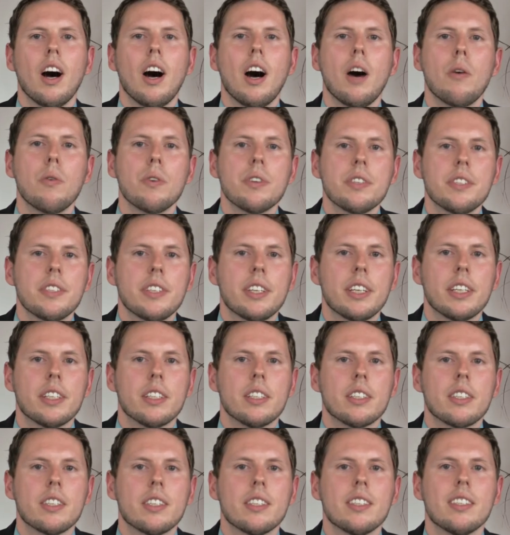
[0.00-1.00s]
Our
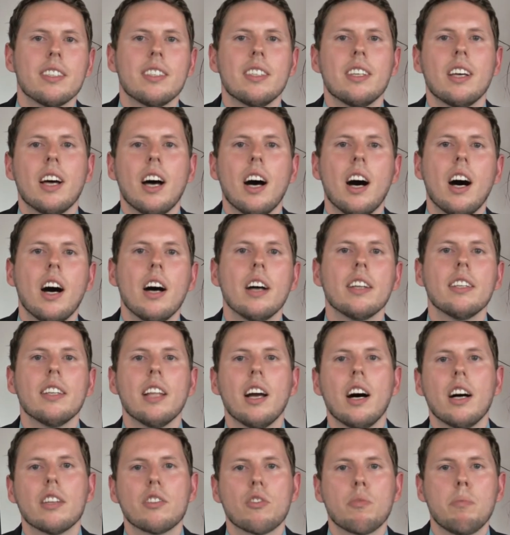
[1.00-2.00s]
skills are in
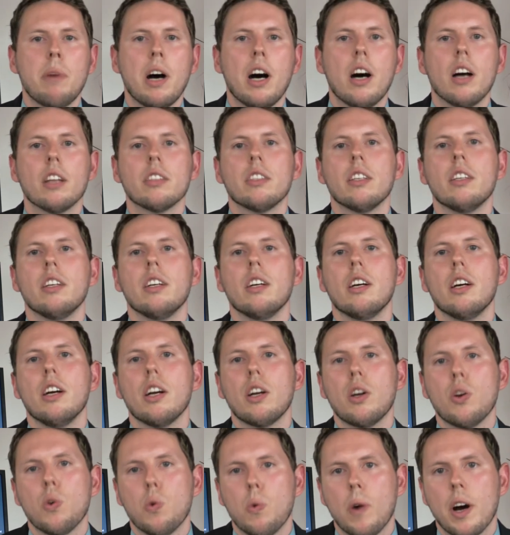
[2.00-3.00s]
large part
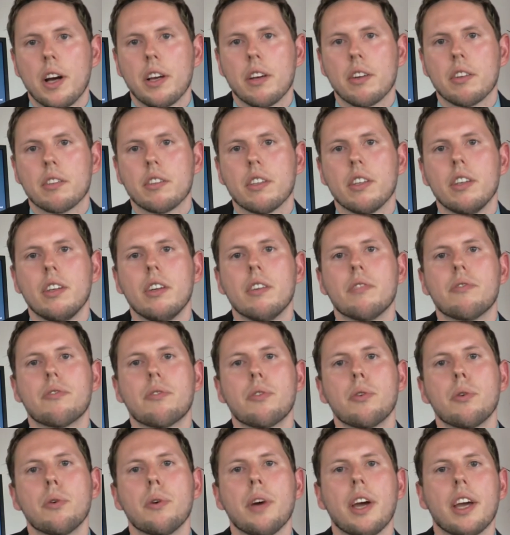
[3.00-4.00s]
acquired
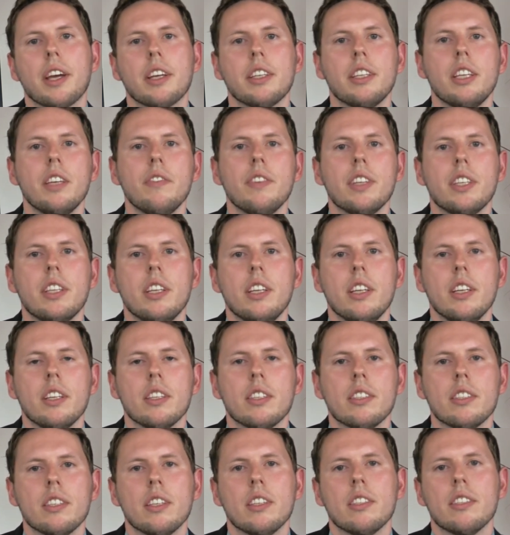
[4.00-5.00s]
through
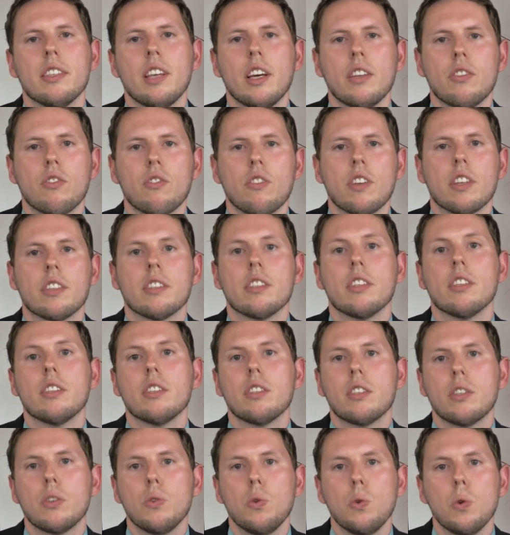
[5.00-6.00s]
activities such as
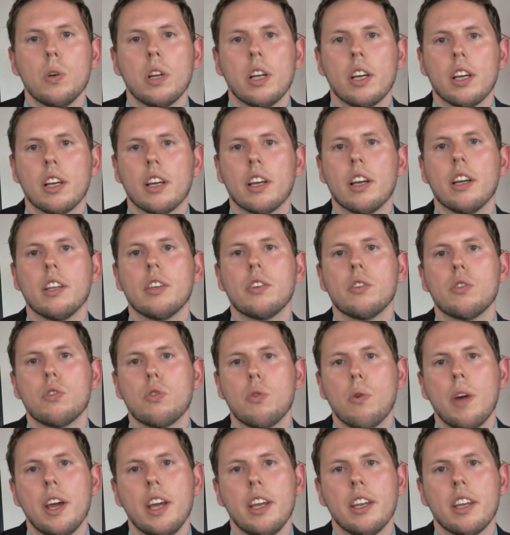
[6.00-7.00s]
schooling,
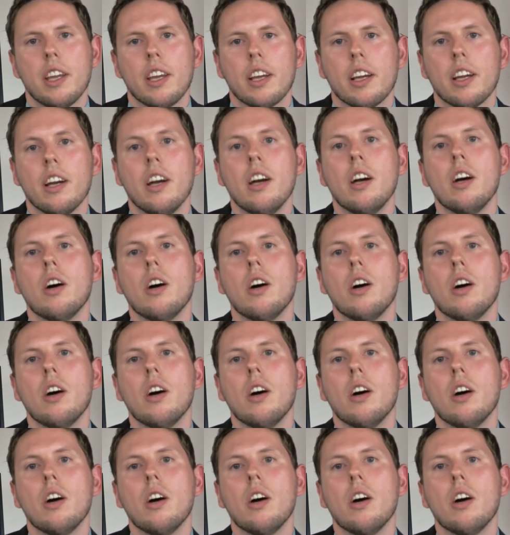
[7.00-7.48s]
training,